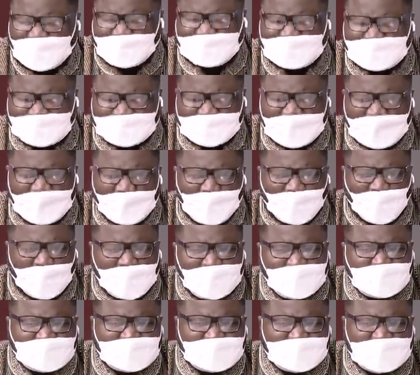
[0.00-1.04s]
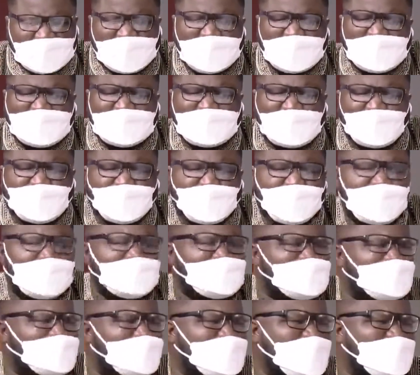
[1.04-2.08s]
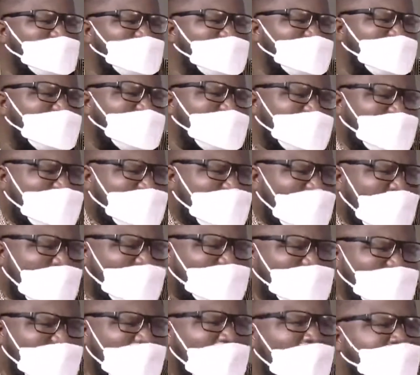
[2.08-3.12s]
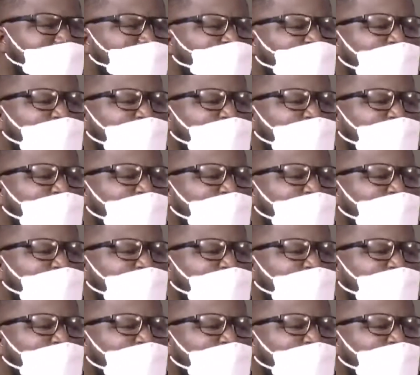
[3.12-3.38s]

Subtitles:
is in the presidency that you